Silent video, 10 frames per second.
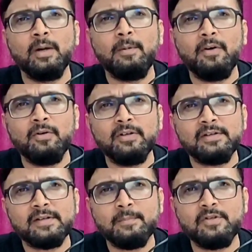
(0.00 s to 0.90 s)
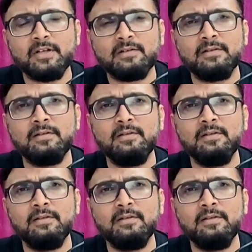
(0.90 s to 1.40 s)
about the subject